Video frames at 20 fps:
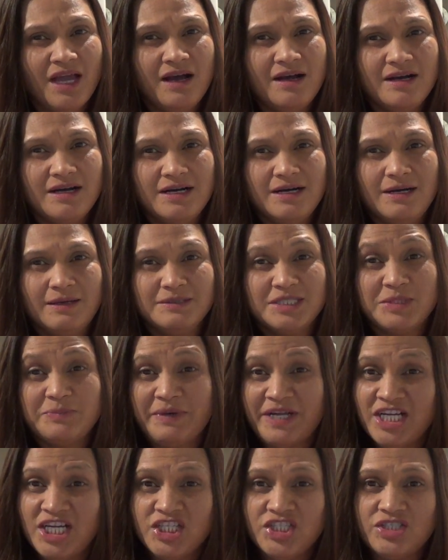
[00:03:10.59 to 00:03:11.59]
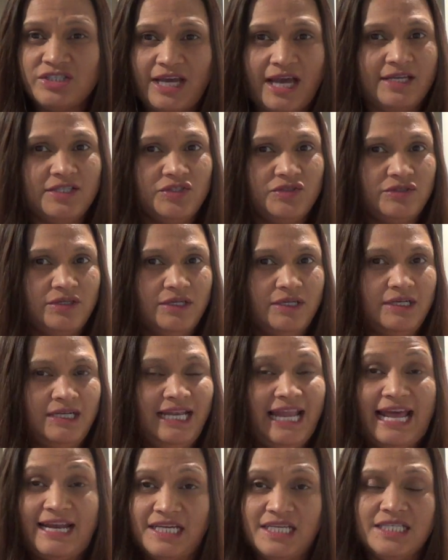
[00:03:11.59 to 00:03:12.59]
uh, spinach, extra
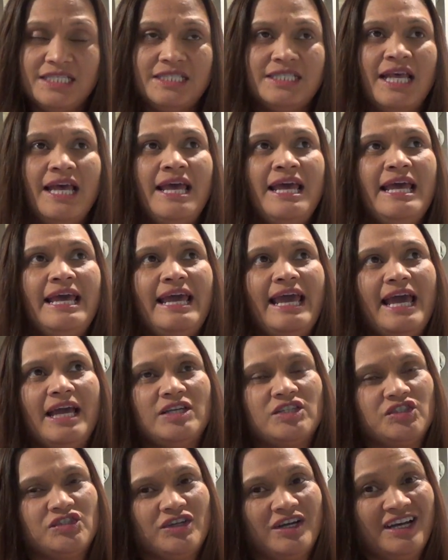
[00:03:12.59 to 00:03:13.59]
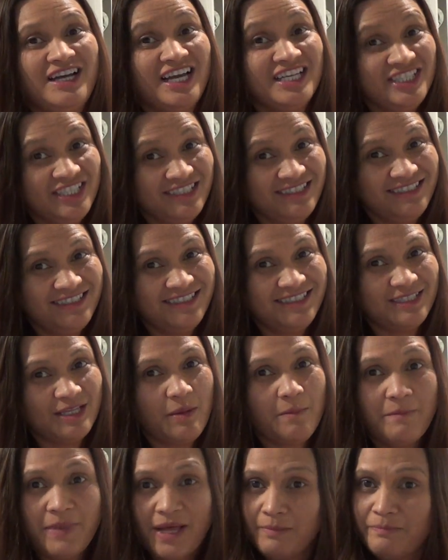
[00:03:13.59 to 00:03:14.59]
lettuce, extra onions,
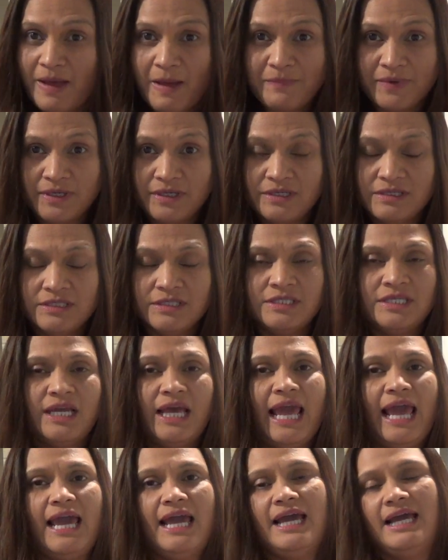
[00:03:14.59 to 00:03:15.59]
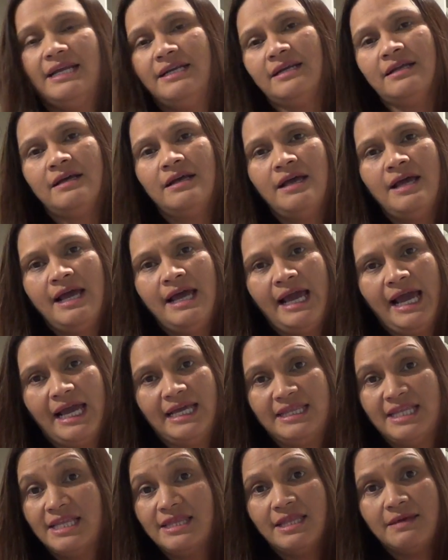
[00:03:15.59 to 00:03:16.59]
bell peppers, and
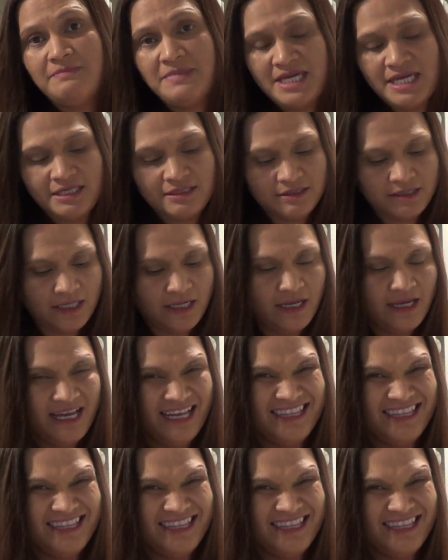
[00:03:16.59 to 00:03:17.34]
and then the meat.